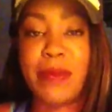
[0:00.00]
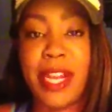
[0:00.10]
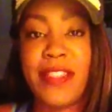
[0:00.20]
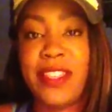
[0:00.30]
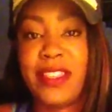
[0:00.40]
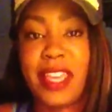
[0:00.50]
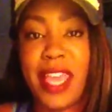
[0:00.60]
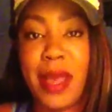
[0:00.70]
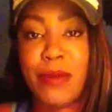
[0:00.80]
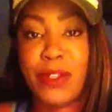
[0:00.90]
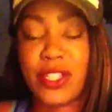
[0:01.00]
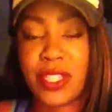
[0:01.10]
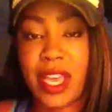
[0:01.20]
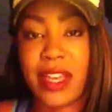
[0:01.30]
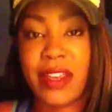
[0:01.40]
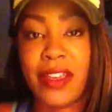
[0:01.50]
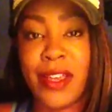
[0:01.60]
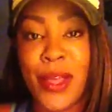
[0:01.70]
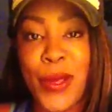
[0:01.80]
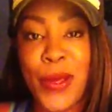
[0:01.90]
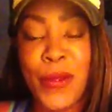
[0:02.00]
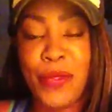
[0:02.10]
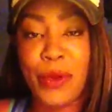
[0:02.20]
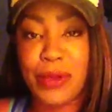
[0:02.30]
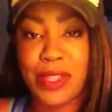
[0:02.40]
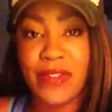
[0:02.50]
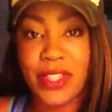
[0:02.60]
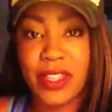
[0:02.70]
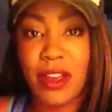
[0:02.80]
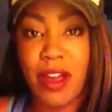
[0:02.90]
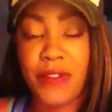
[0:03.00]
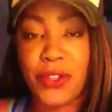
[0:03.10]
but I think the camera just kind of throws everything off.